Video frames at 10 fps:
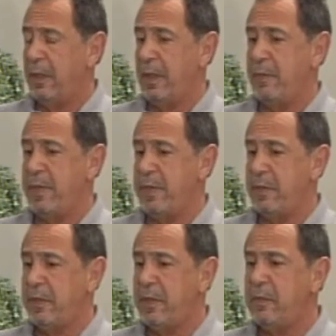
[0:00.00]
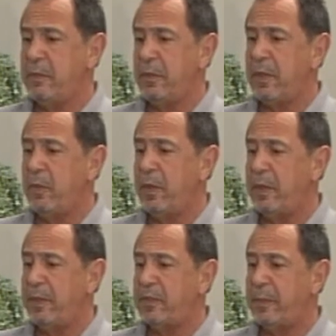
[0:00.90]
I mean, things are looking
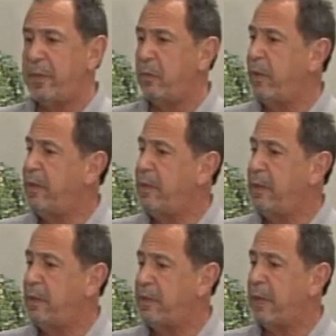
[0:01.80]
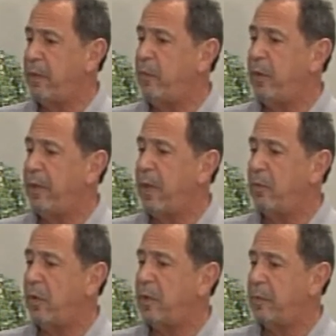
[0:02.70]
well, except that one Saturday morning I
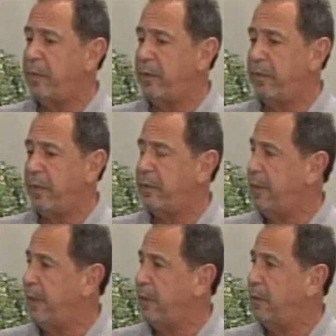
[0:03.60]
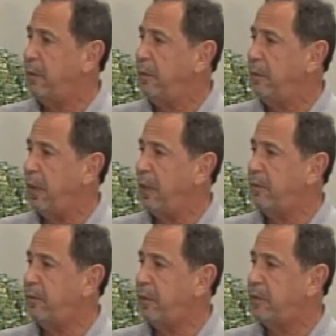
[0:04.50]
woke up and felt dead. I
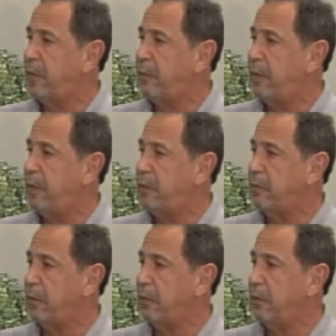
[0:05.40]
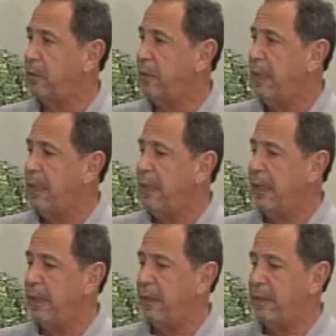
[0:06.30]
mm. felt something is wrong
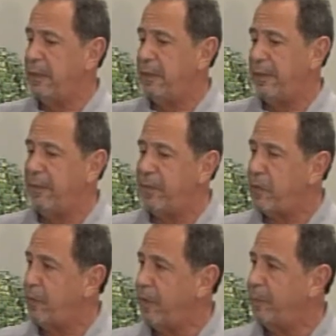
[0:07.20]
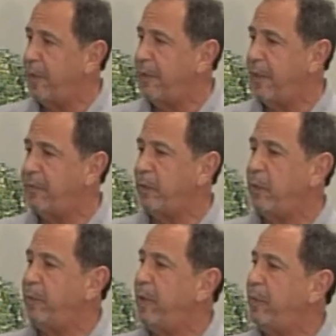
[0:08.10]
and I did an inventory of my life and
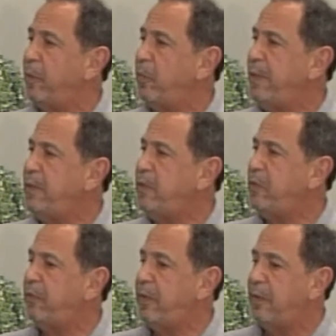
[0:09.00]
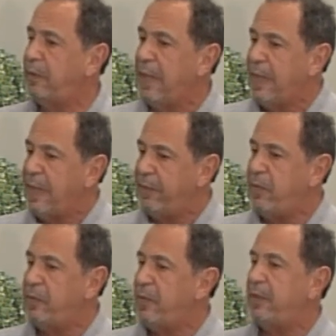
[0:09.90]
remembered when did you feel if
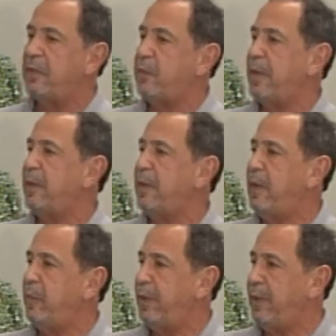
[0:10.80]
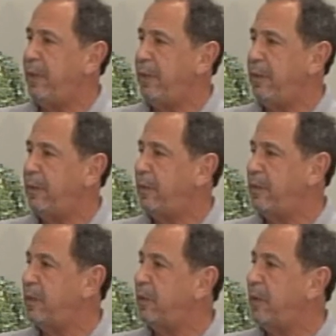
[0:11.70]
you did this without any money
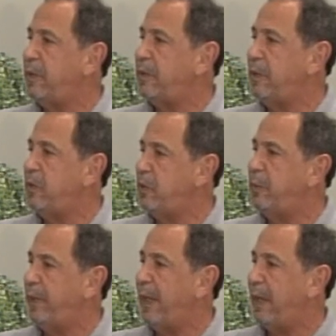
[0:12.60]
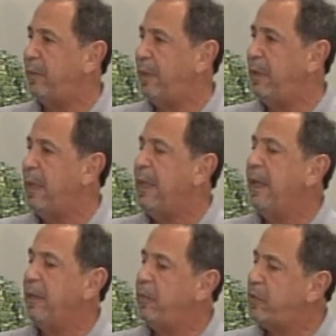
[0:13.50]
considerations, you'd be happy.
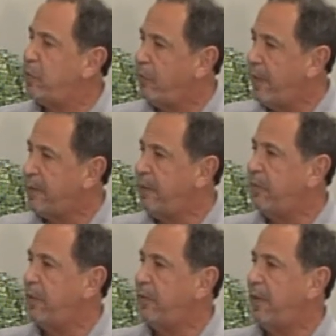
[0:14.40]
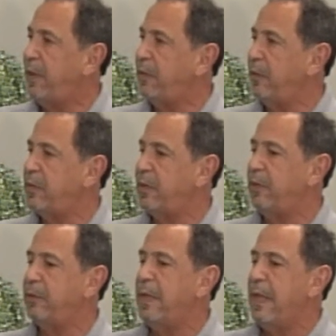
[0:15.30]
And it was directing for the theater.
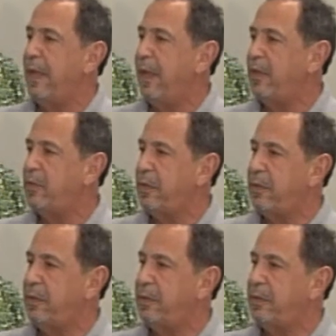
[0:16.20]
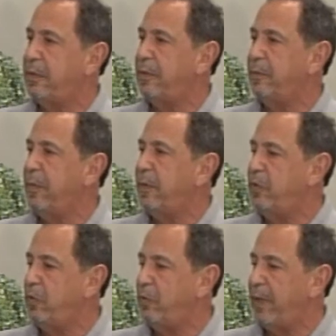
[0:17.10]
So I started uh,
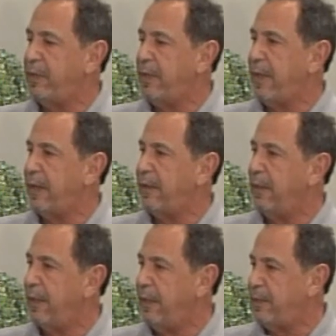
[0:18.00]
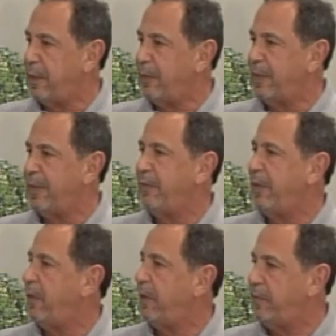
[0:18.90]
directing at night. I would leave
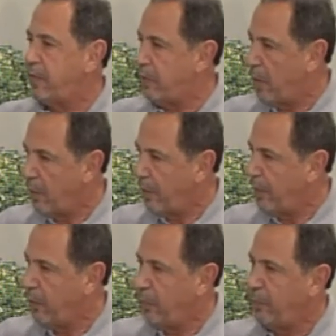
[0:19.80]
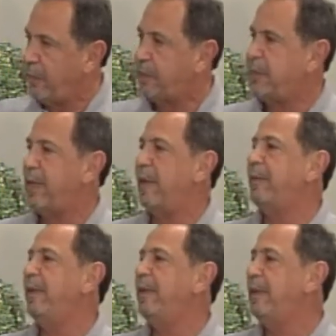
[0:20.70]
the office. No one knew this was
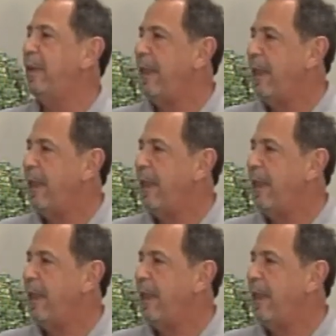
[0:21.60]
happening. That's what I